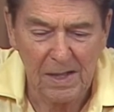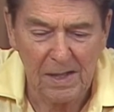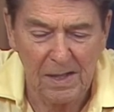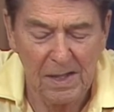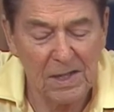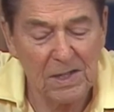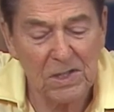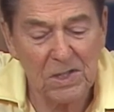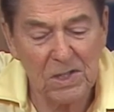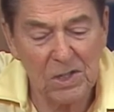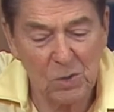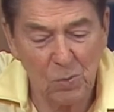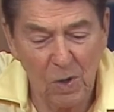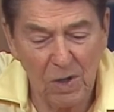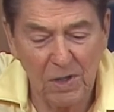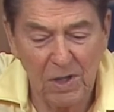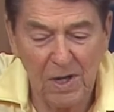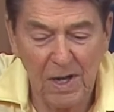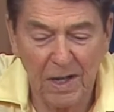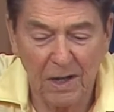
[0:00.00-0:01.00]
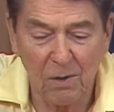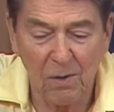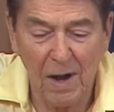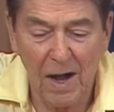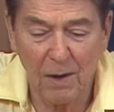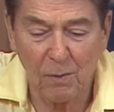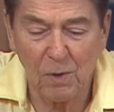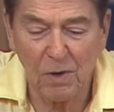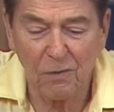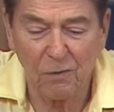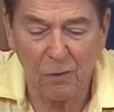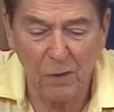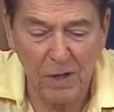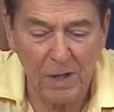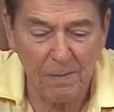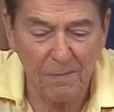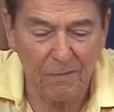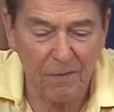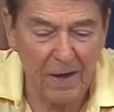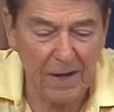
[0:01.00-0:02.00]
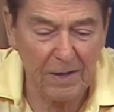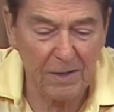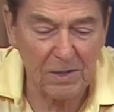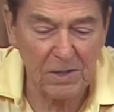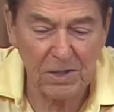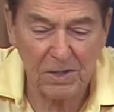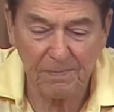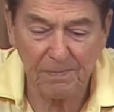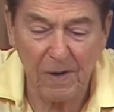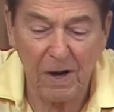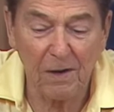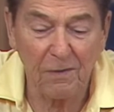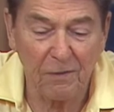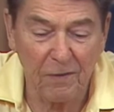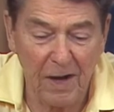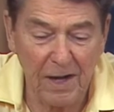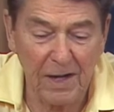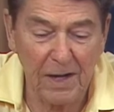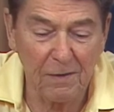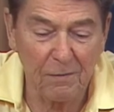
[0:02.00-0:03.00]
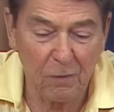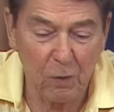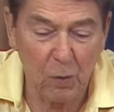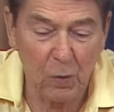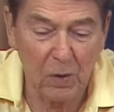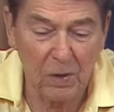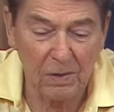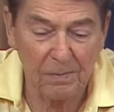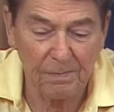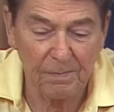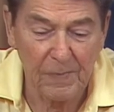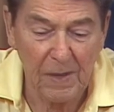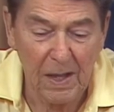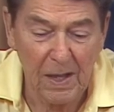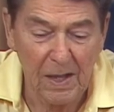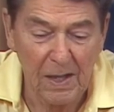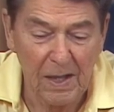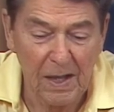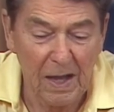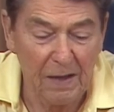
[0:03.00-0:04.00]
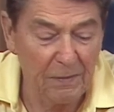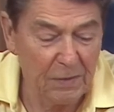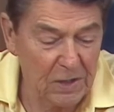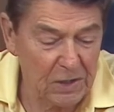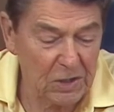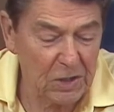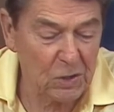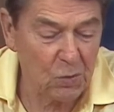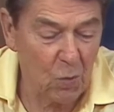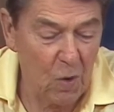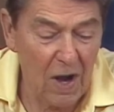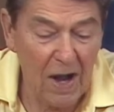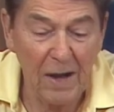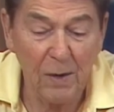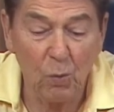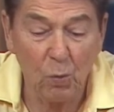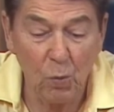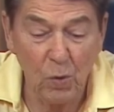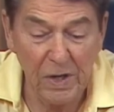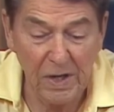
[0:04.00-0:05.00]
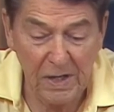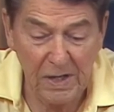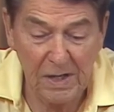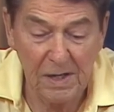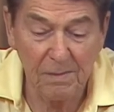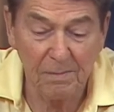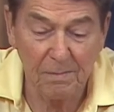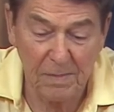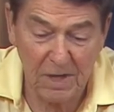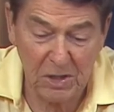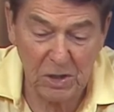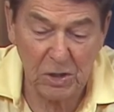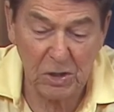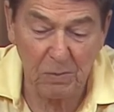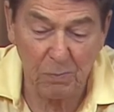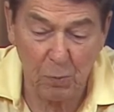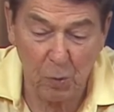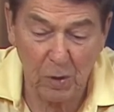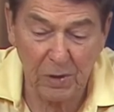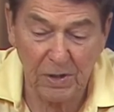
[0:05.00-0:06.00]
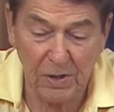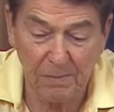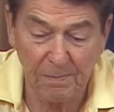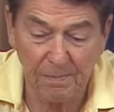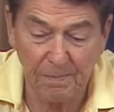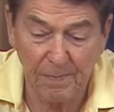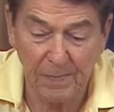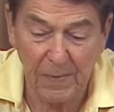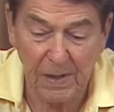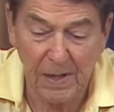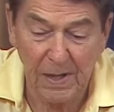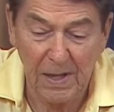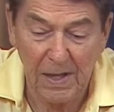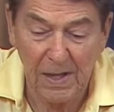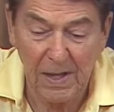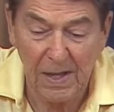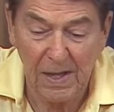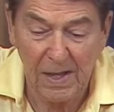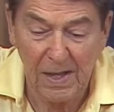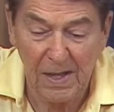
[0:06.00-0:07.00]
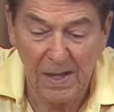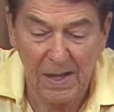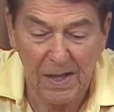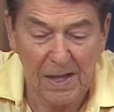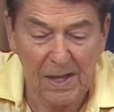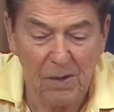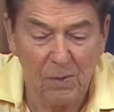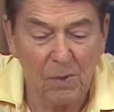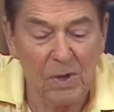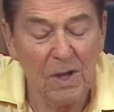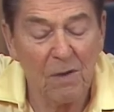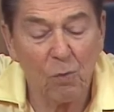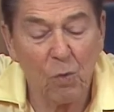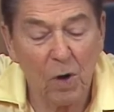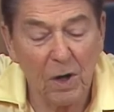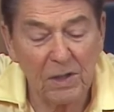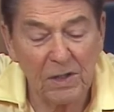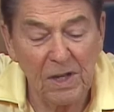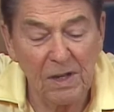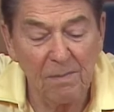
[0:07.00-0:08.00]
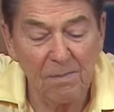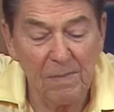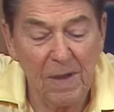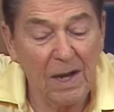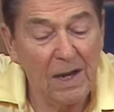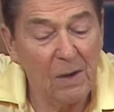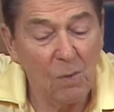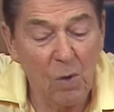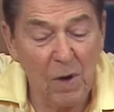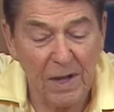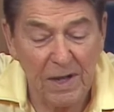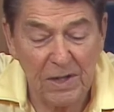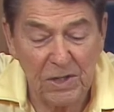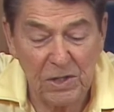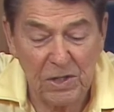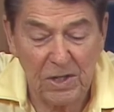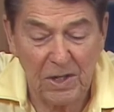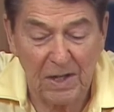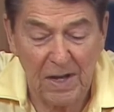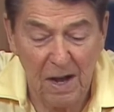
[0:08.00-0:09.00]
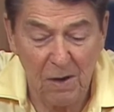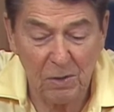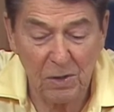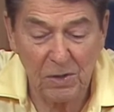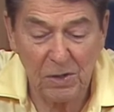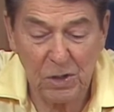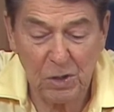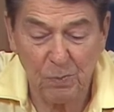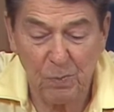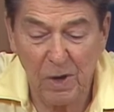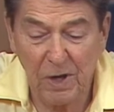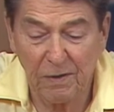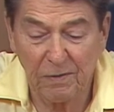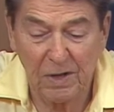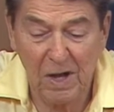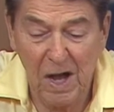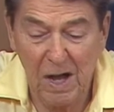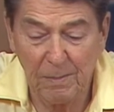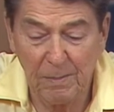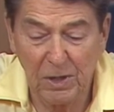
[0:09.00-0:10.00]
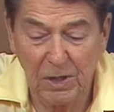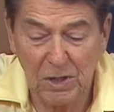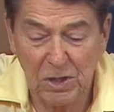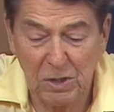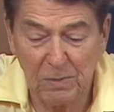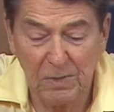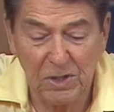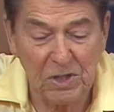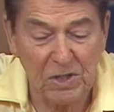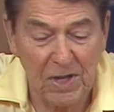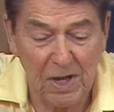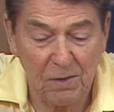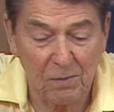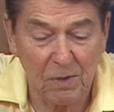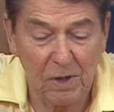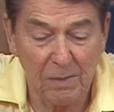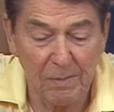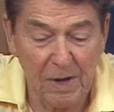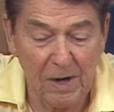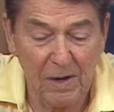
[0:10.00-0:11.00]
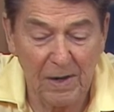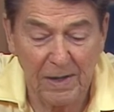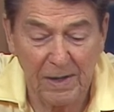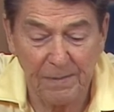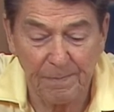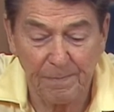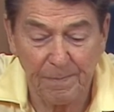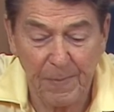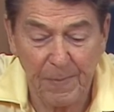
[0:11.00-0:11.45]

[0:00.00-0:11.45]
This is what the Nicaraguan freedom fighters are fighting for, and this is why we must support them. We have worked in many ways to counter the spread of communism in Central America